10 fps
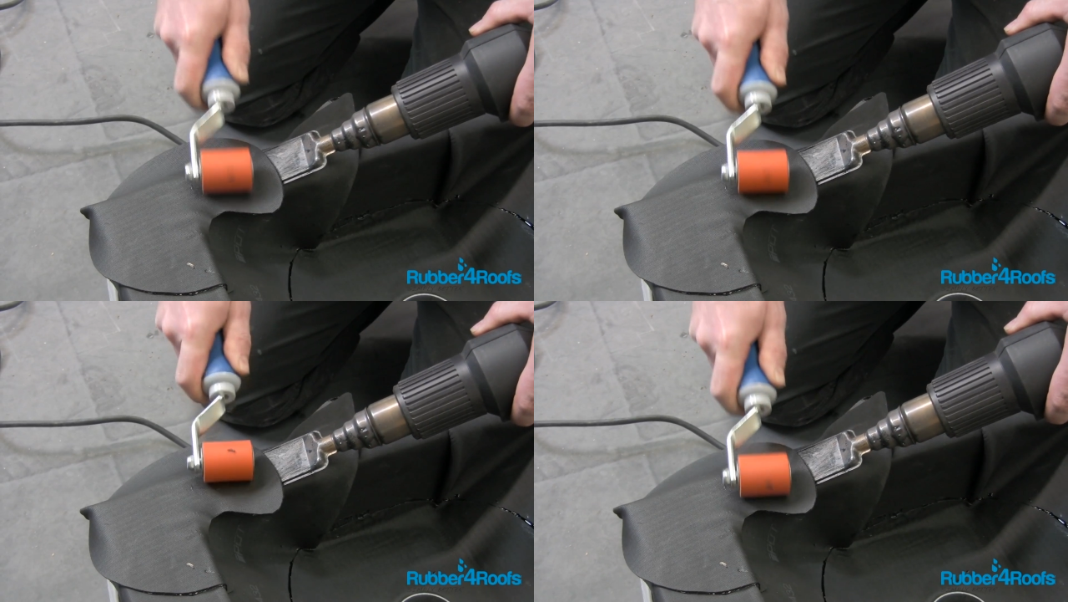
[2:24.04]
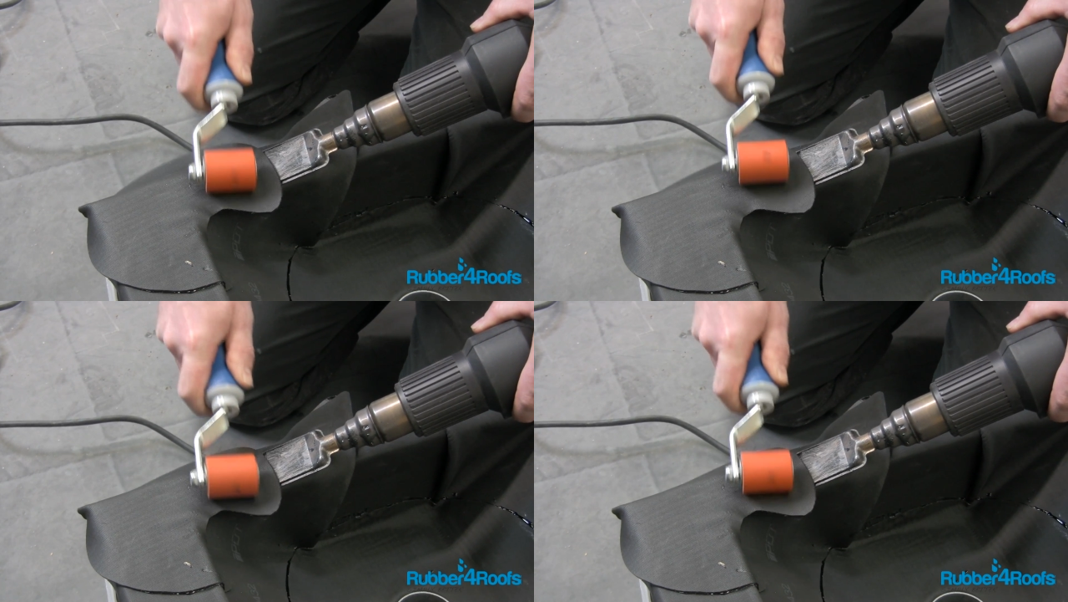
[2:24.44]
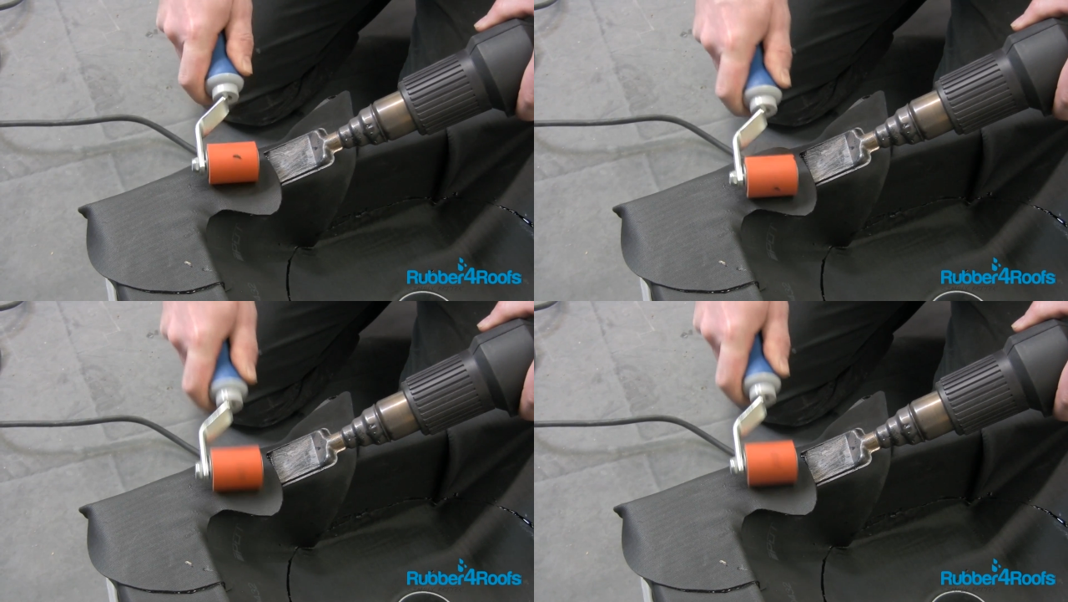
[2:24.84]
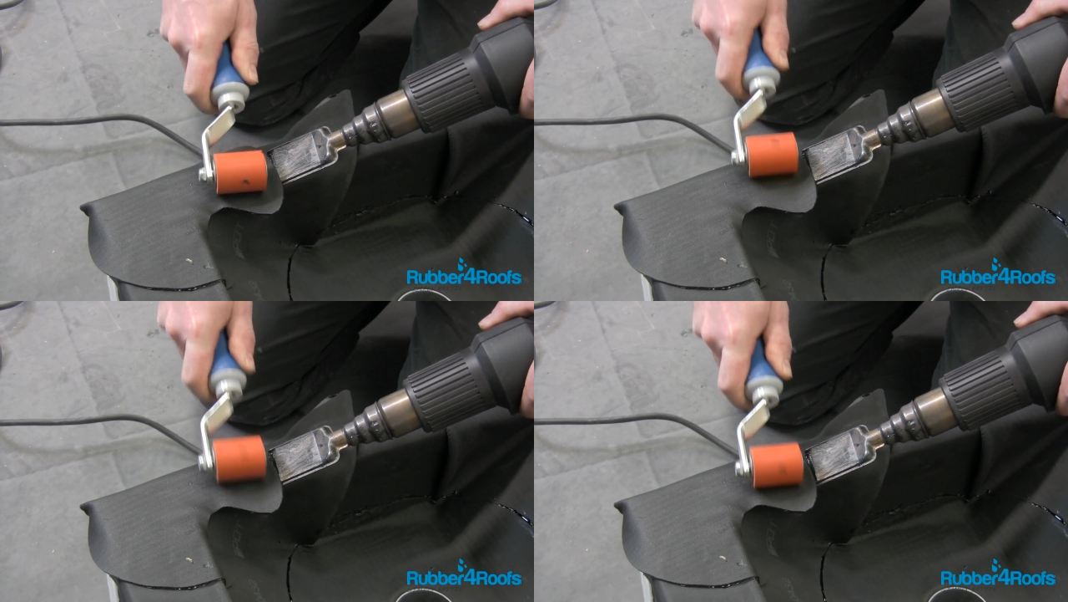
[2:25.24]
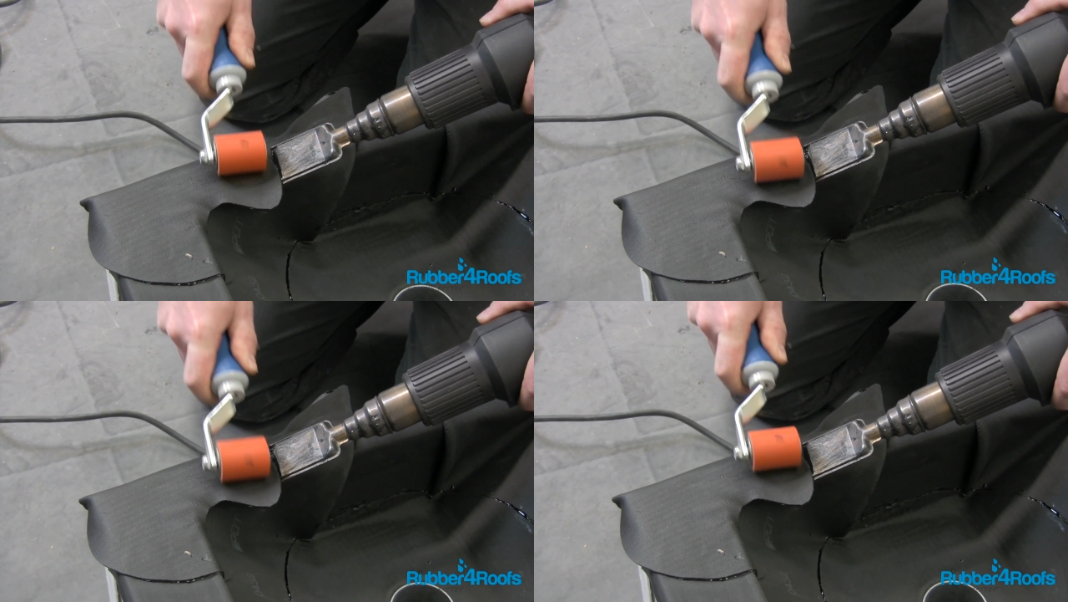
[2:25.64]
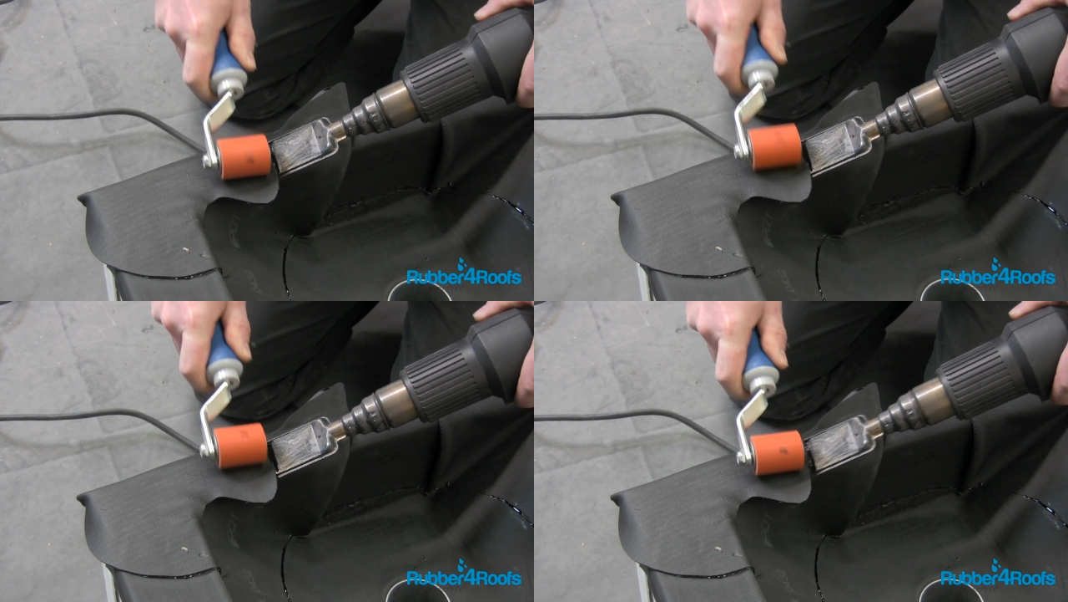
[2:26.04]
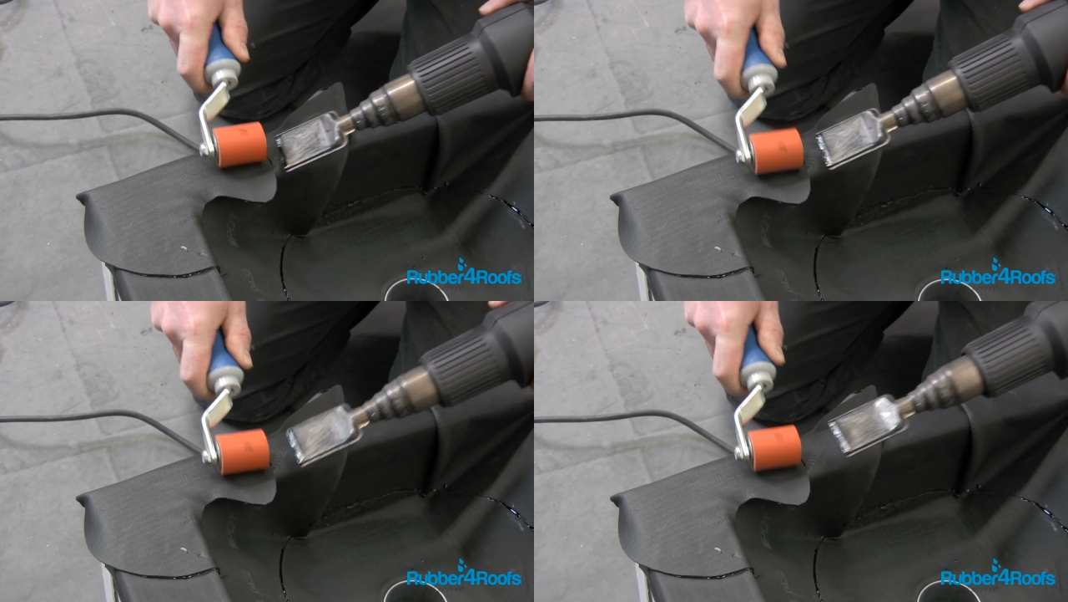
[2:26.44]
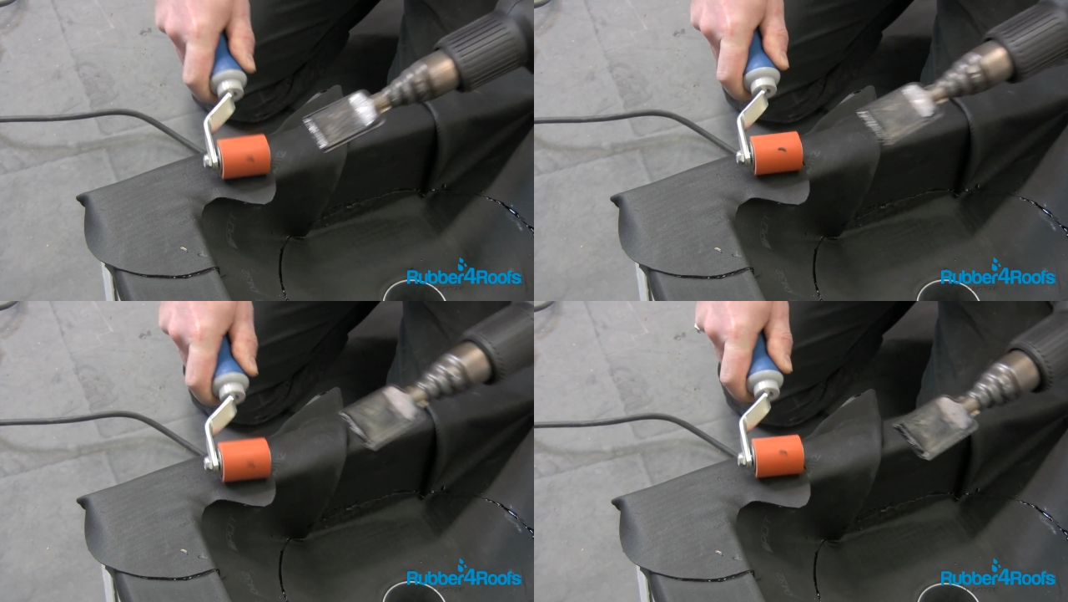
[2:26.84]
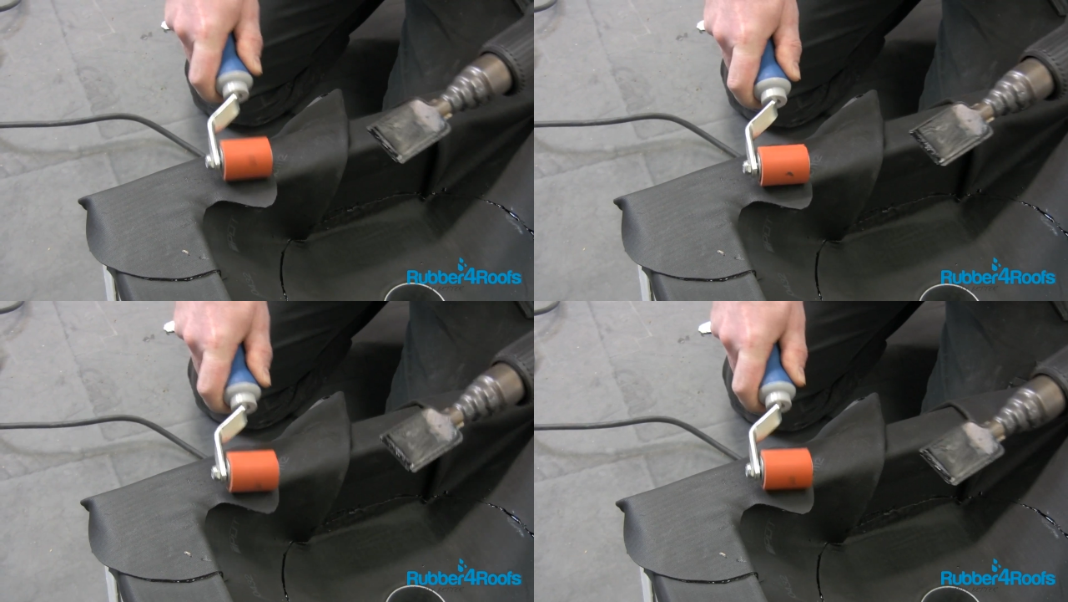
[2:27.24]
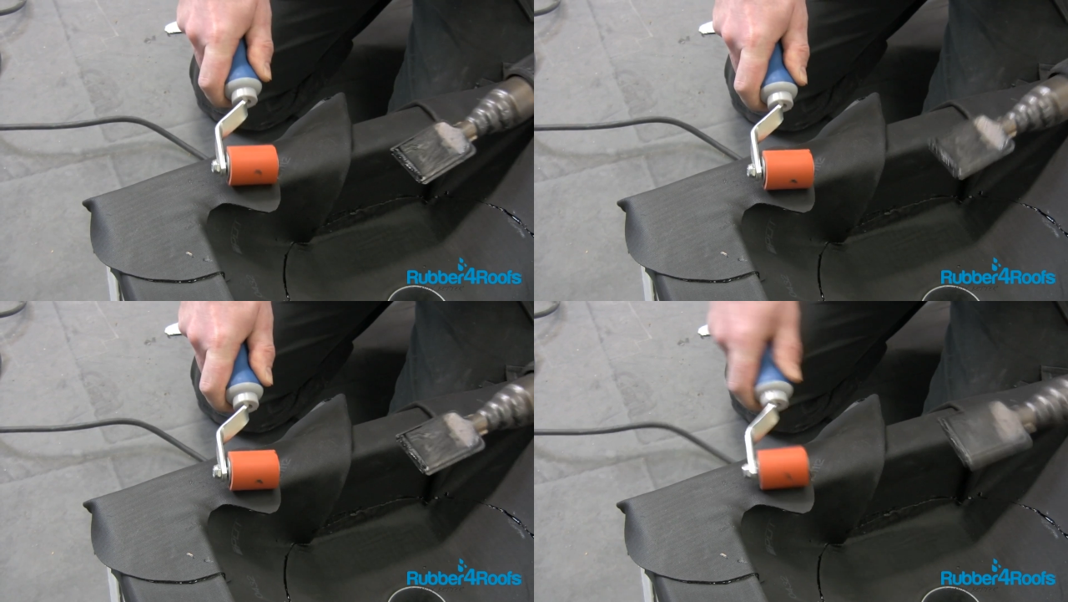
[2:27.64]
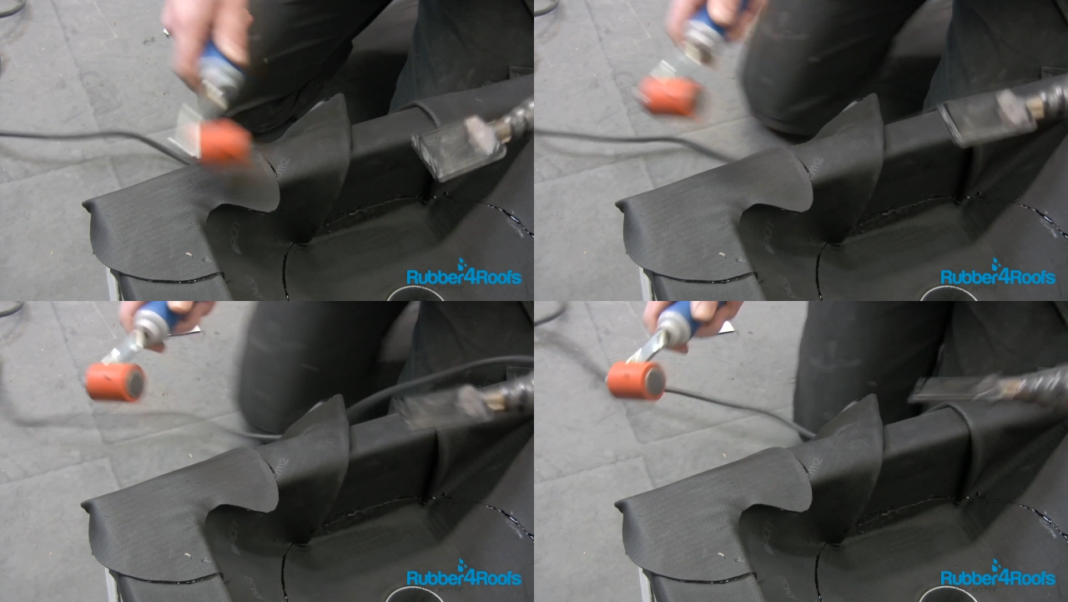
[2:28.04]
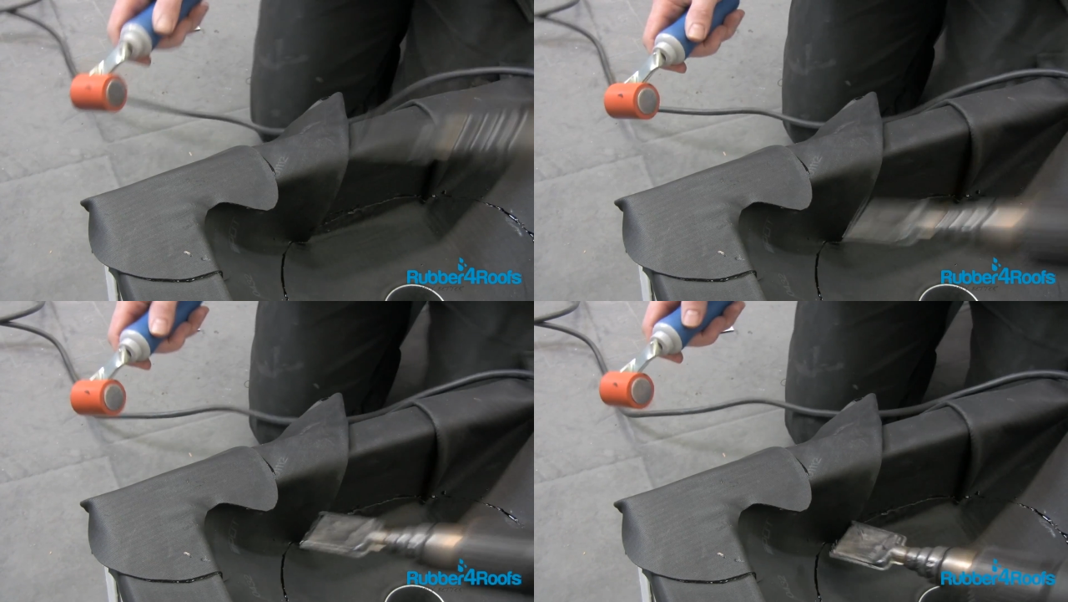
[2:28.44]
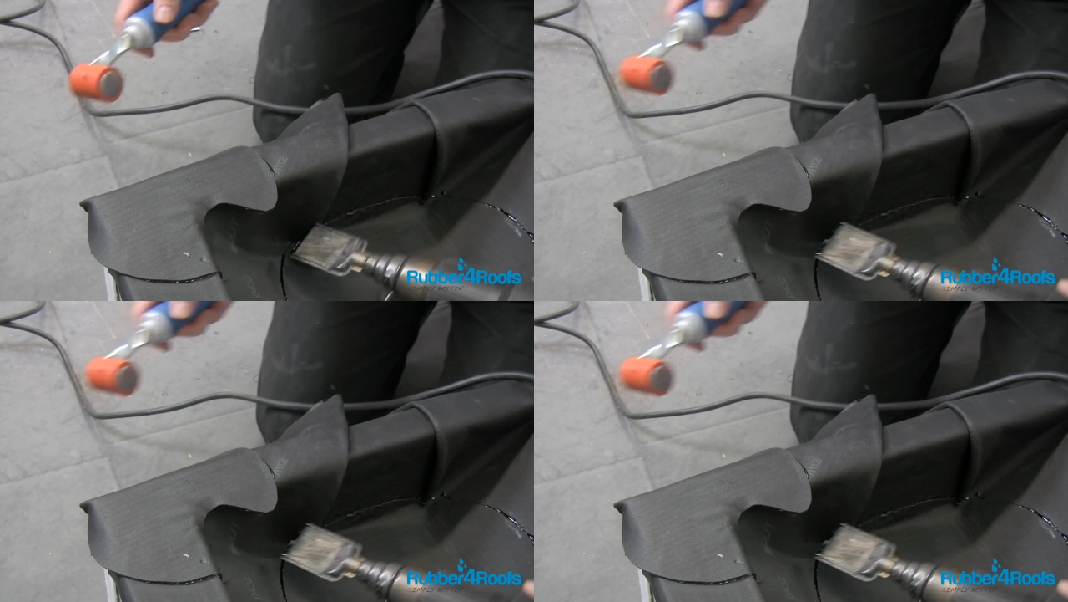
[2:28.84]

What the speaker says: Nobody's mouth can be seen.